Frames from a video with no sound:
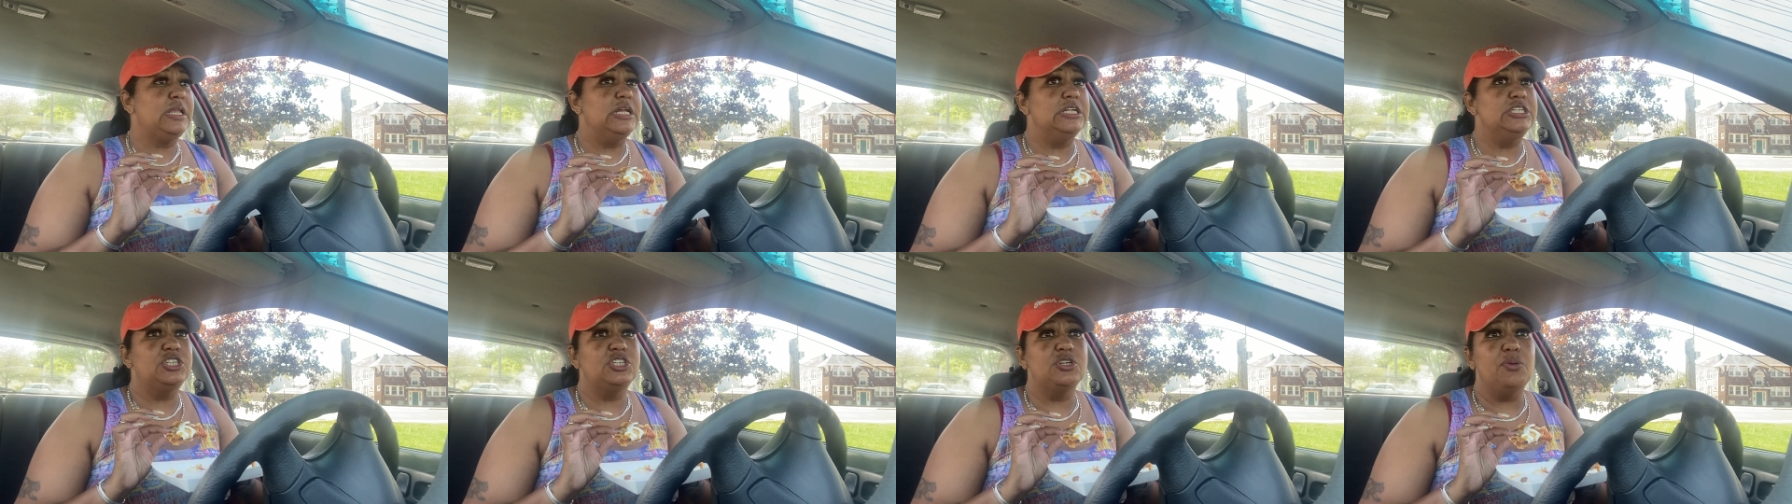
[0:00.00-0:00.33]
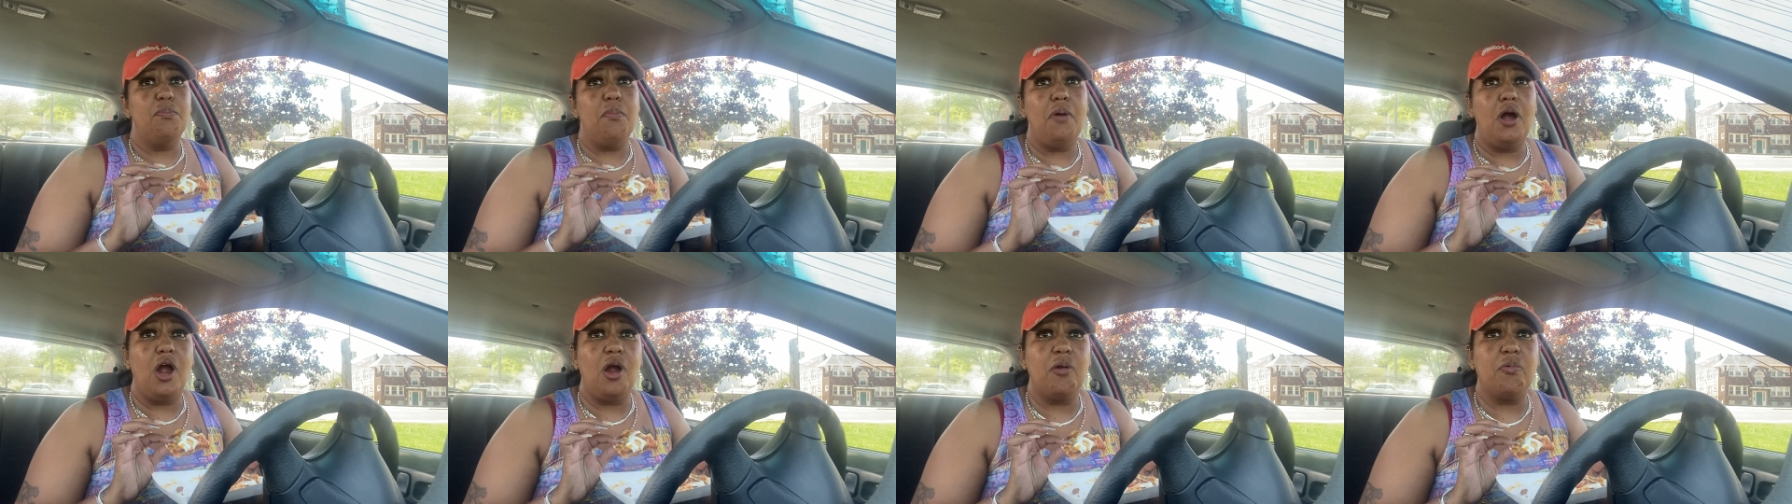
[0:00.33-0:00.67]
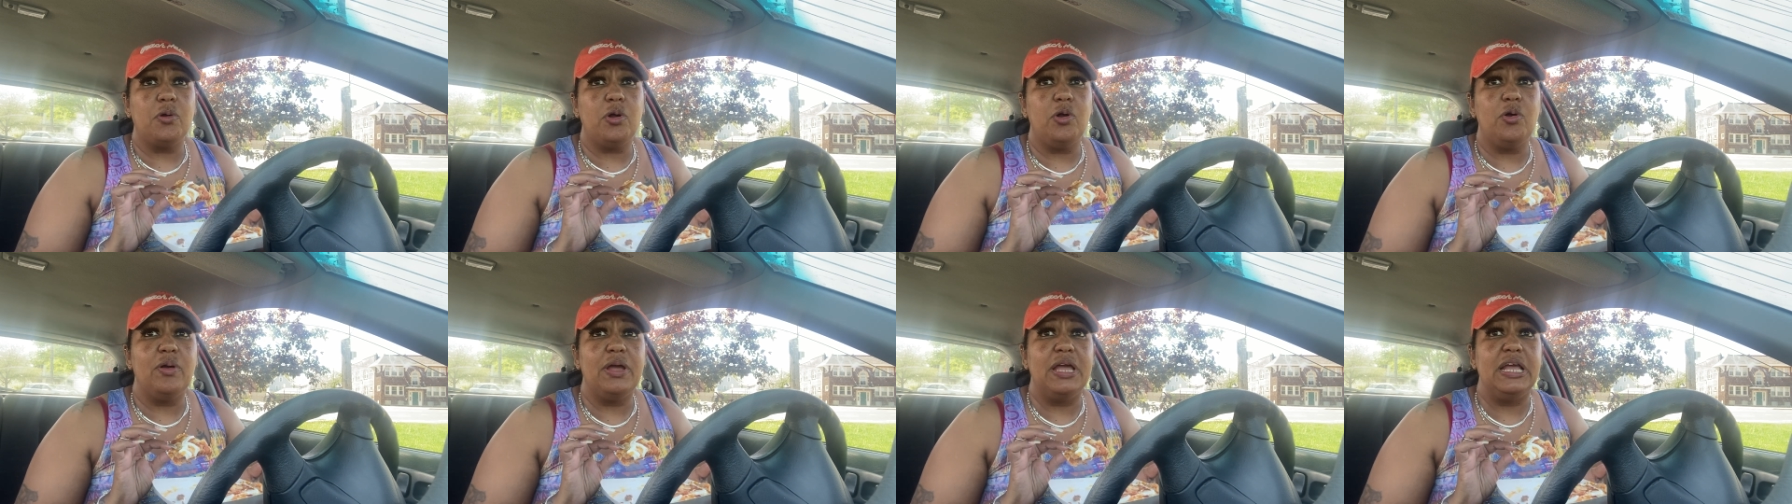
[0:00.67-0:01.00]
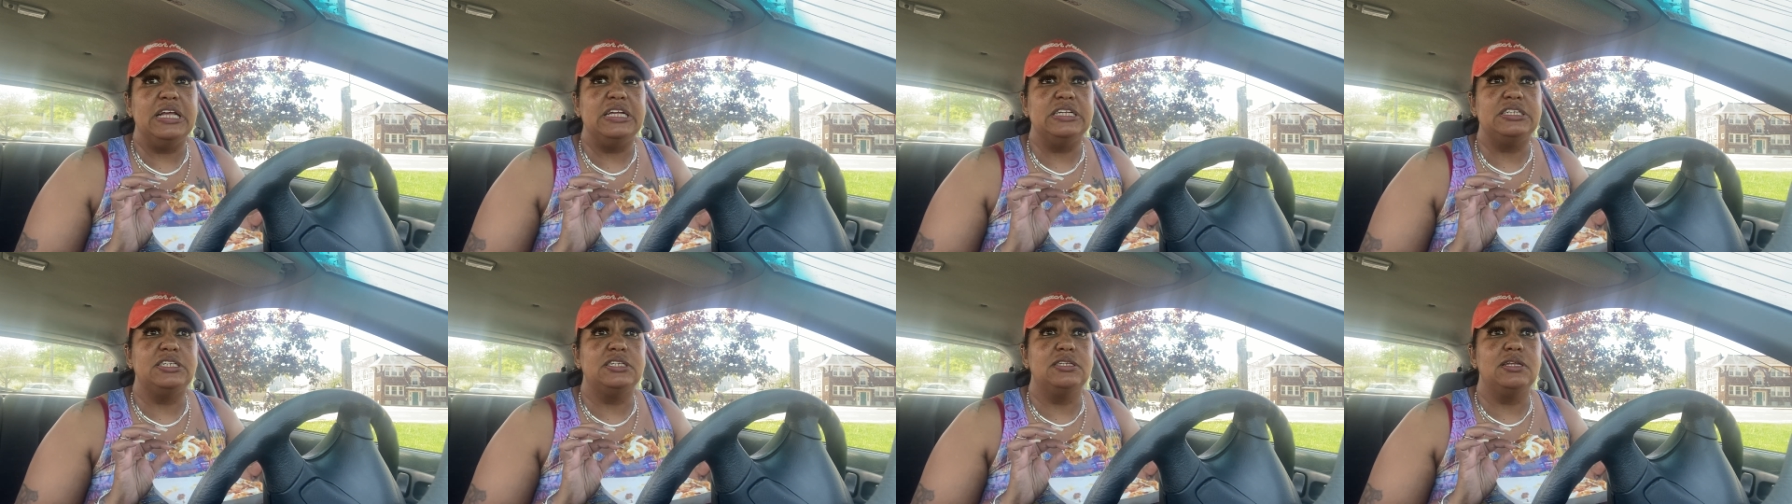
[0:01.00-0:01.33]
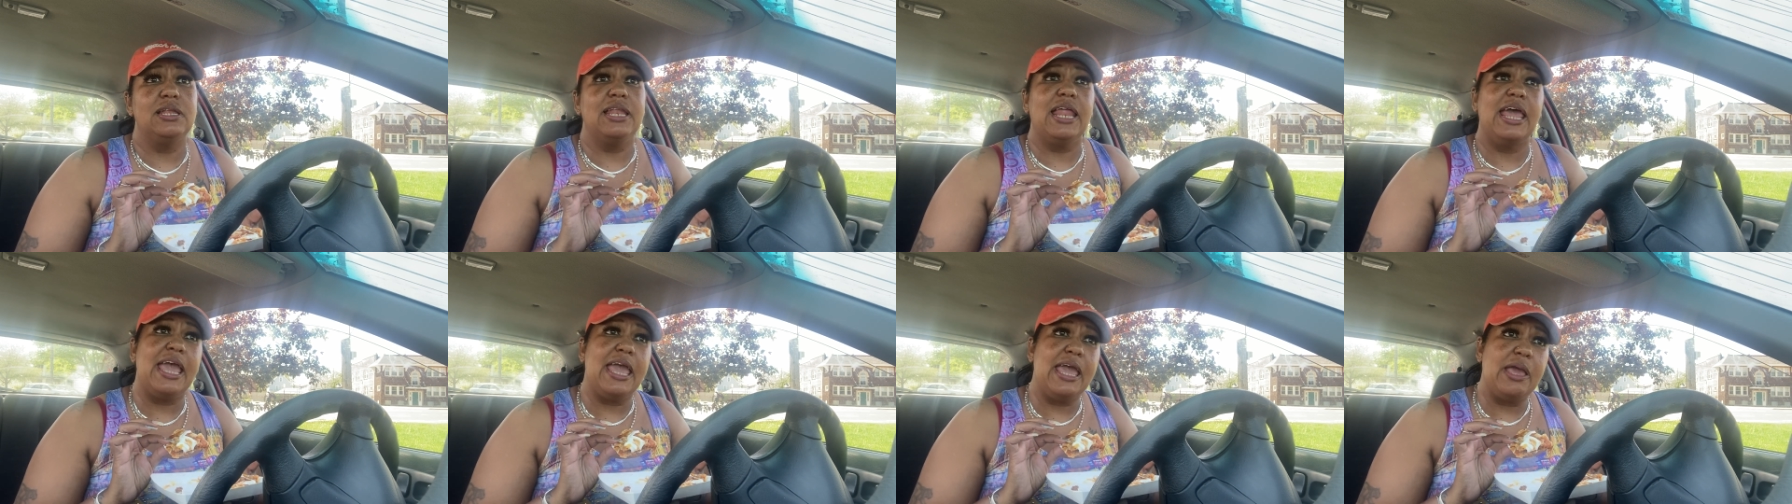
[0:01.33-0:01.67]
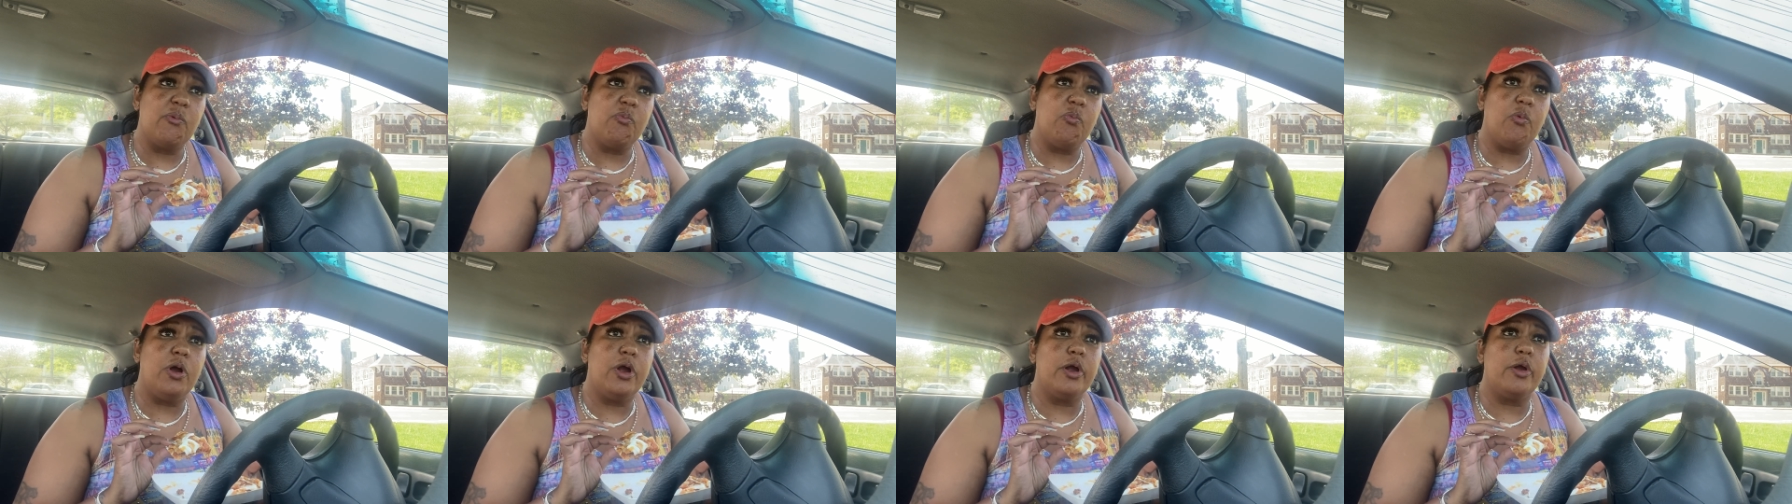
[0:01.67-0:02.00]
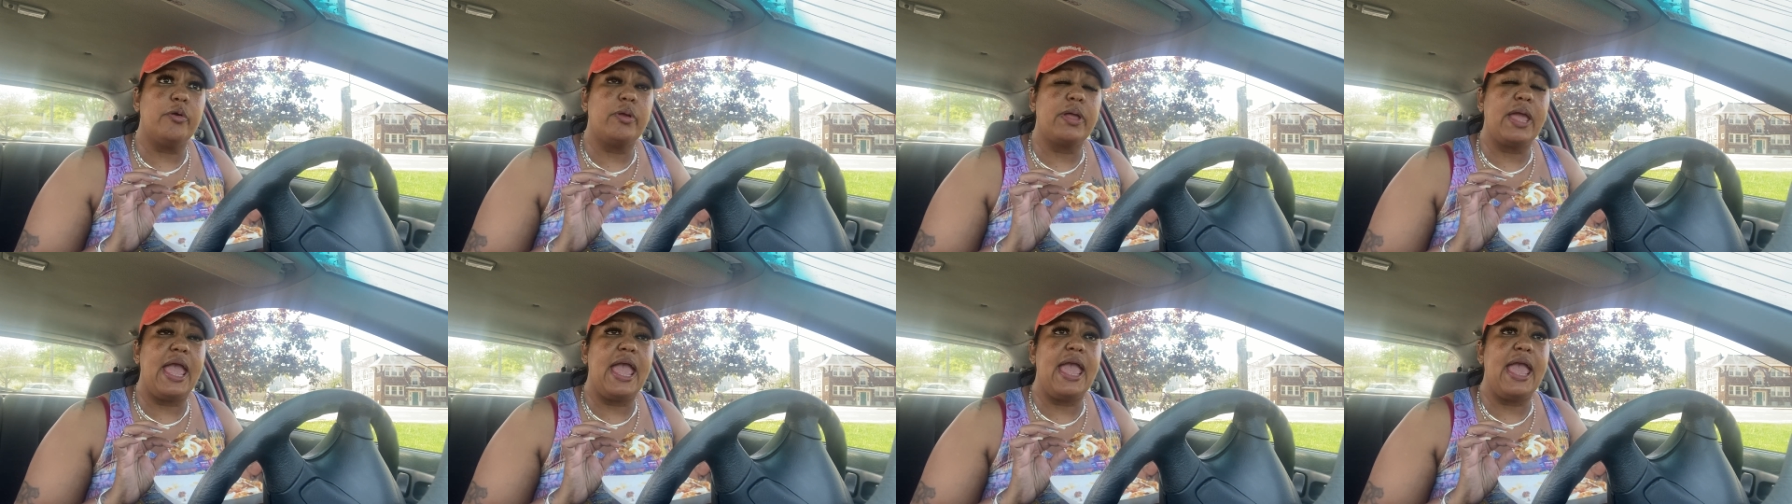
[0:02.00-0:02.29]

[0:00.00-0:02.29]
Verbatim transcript: tomorrow is leg work.